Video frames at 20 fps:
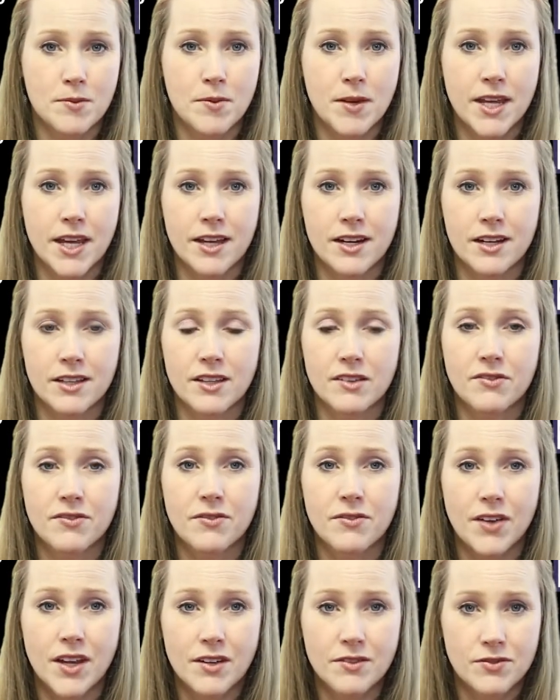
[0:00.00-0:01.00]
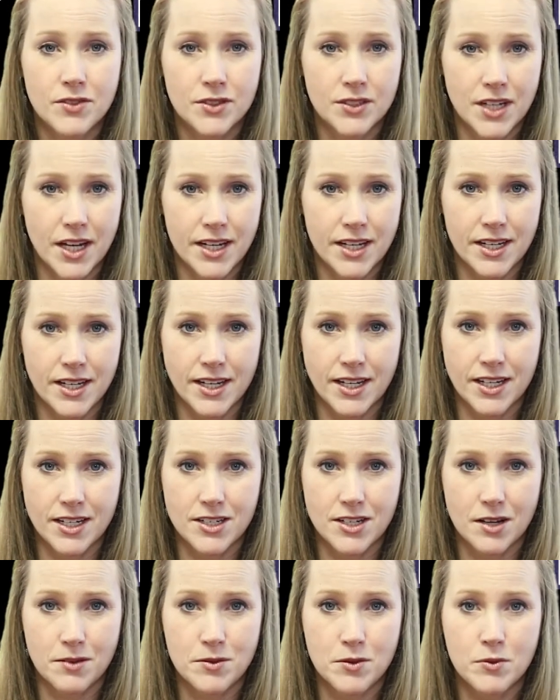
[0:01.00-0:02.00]
began on the fateful night in
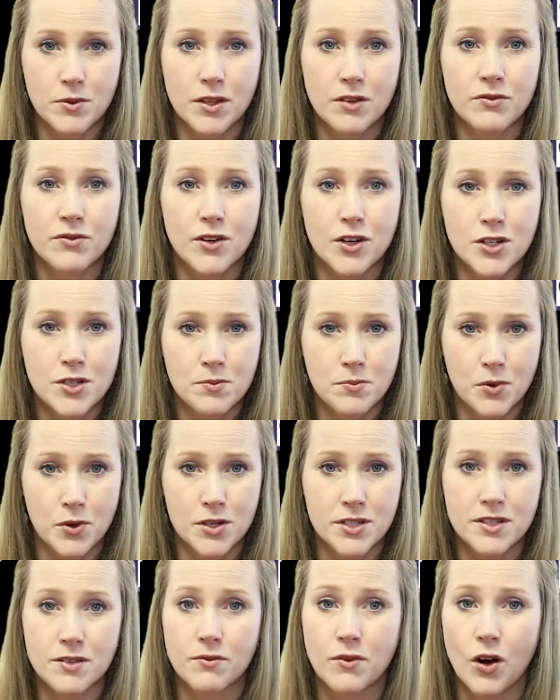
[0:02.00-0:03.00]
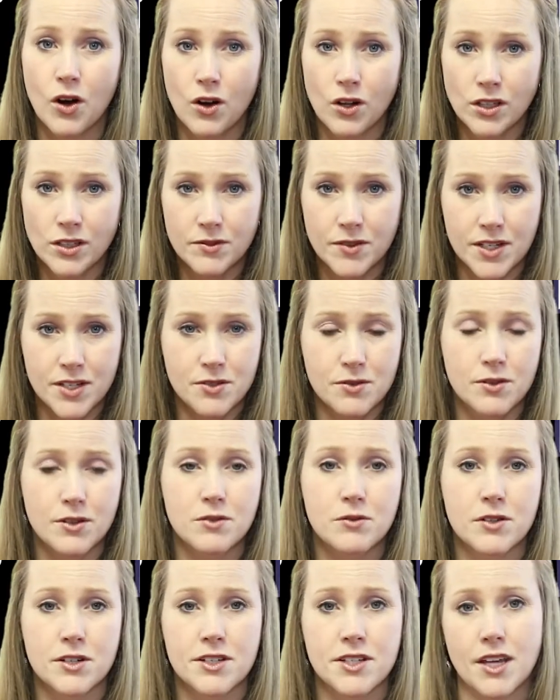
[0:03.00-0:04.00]
Egypt when the firstborns of all of
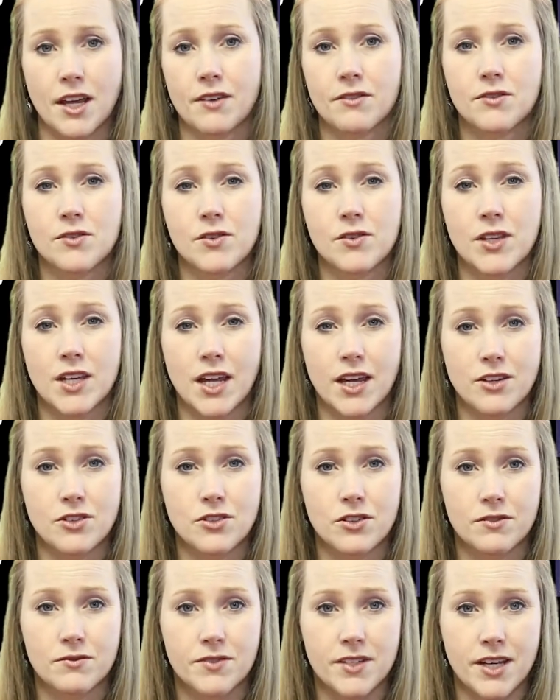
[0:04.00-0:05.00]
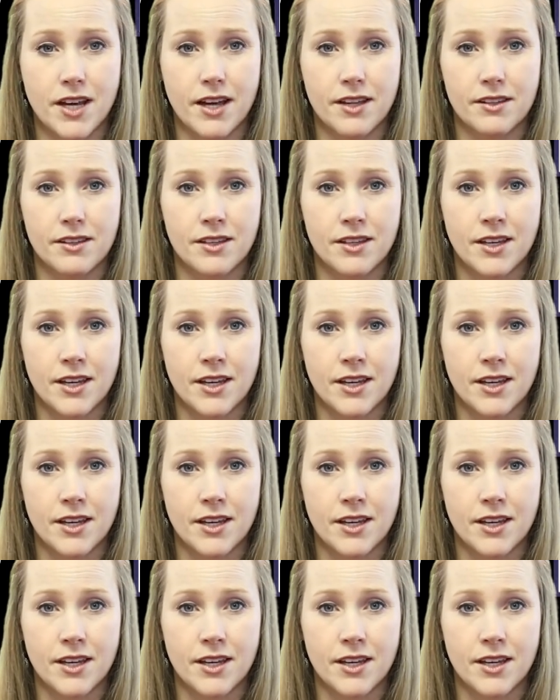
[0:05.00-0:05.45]
Israel were saved from the angel of death.